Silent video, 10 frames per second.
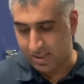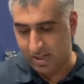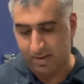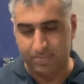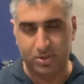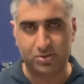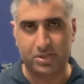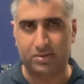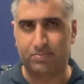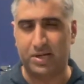Um, but
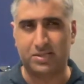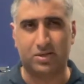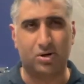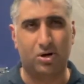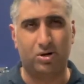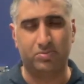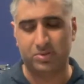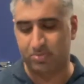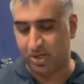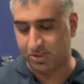using basic combs,
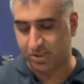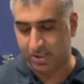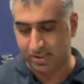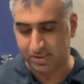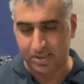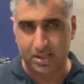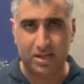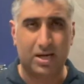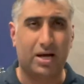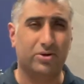brushes,
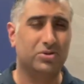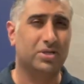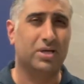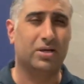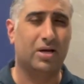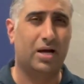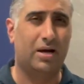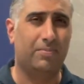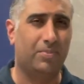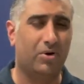uh, using
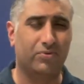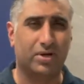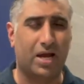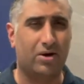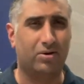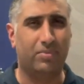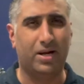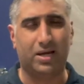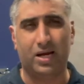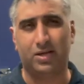um, over-the-counter
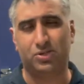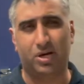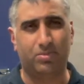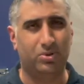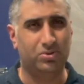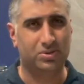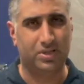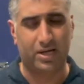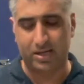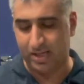medicated shampoos
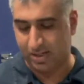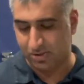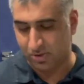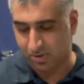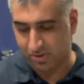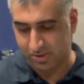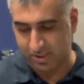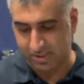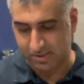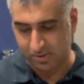like Head and Shoulders
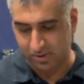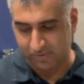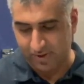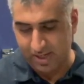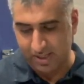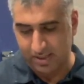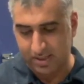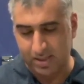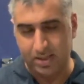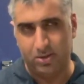is totally fine.
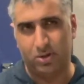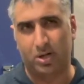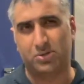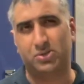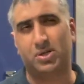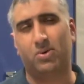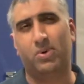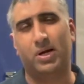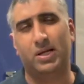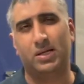You can also start
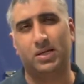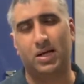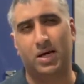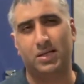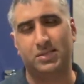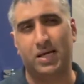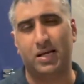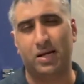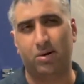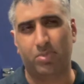wearing uh,
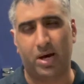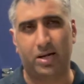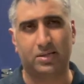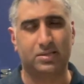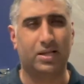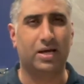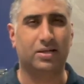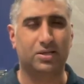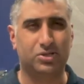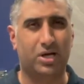stay-in-hair products
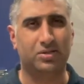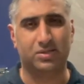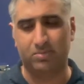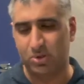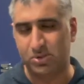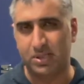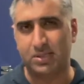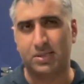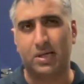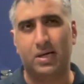like the gels and the mousses.